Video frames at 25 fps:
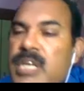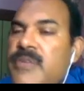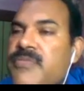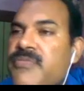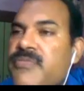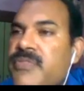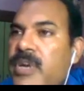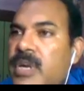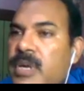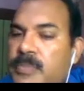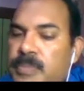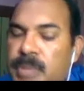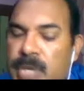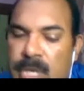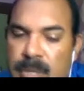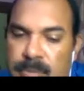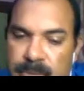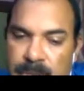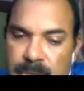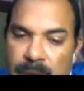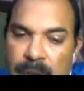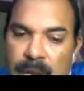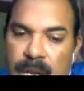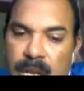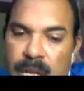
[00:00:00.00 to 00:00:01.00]
in different
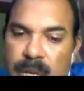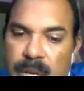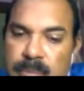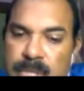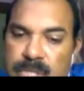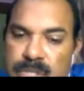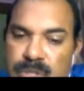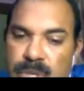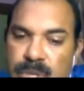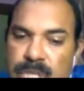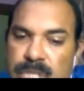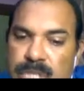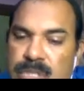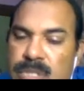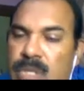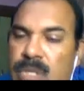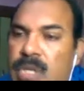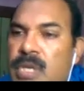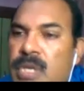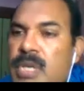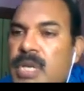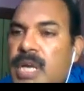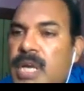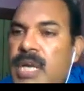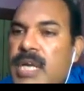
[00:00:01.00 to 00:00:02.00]
peripheral nerve injuries.
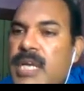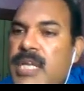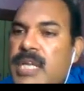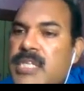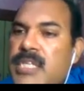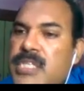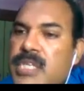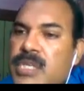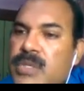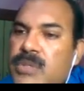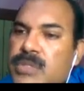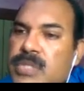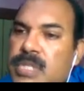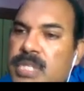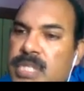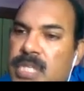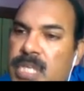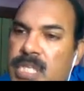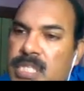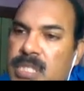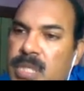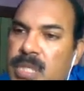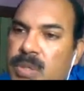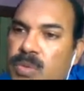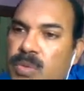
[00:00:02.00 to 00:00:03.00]
It is used in
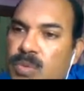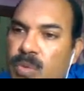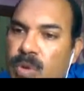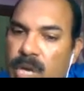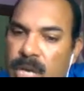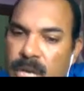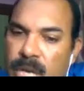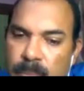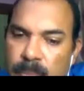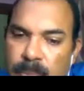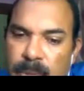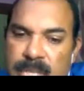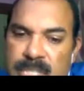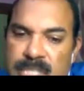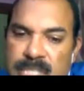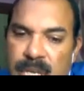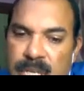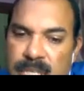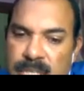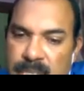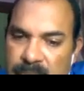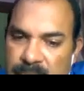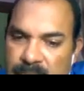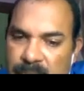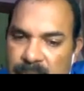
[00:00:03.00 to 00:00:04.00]
case of
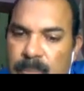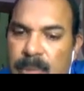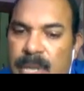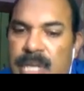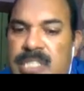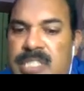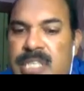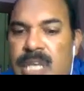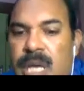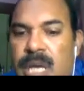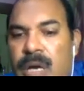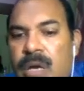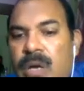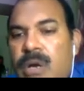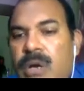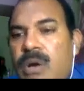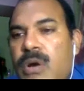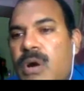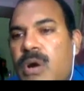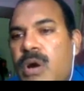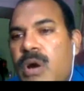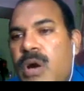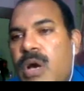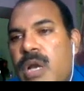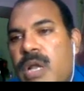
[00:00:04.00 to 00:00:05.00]
quadriplegia, tetraplegia,
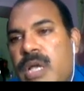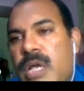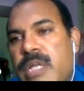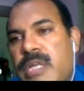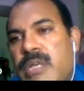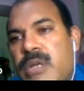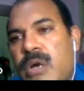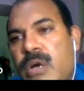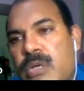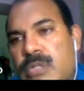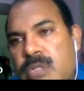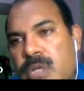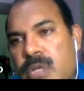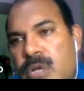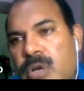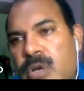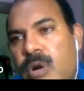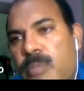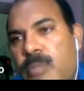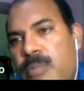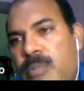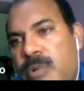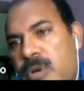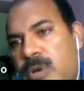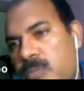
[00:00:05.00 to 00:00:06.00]
or in other
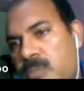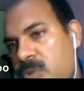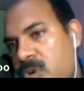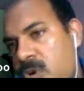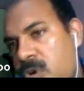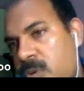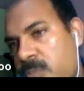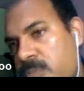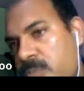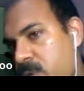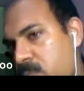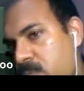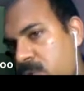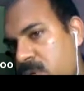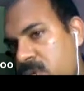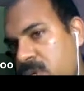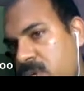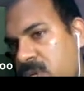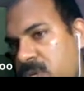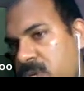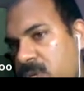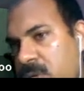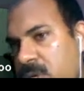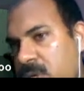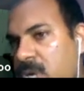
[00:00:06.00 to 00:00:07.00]
upper upper
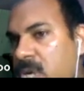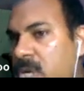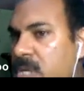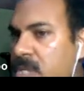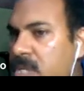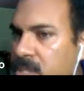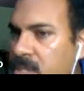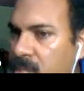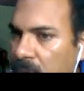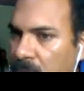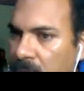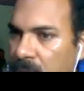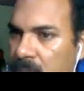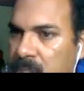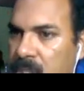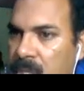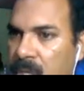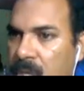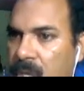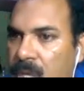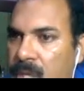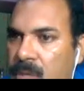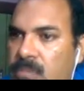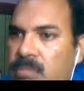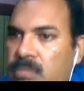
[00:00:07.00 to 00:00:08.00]
motor neuron disorders.
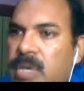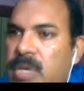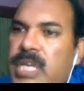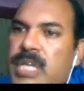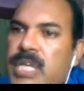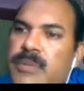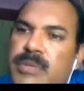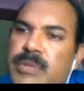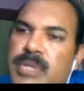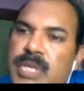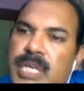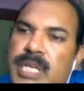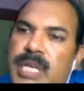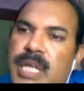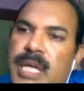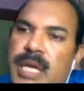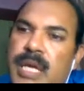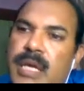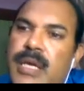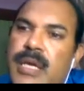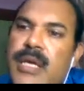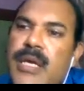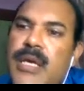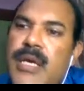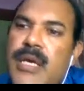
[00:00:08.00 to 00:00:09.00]
When you need
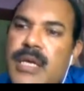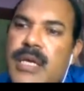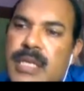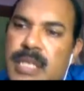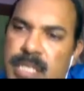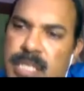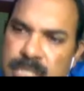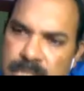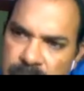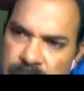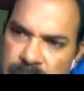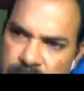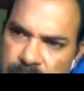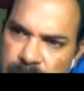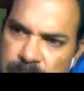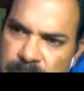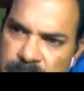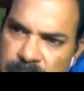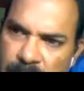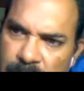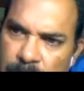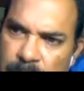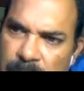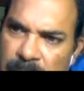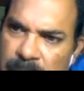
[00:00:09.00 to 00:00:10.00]
a
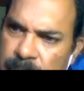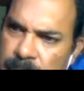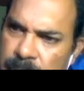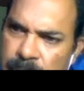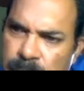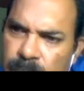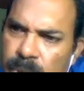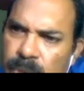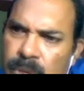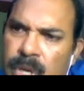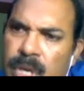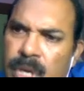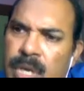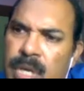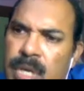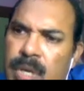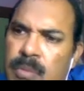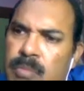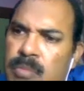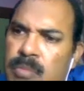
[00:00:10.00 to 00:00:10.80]
restrictive stabilize, you know,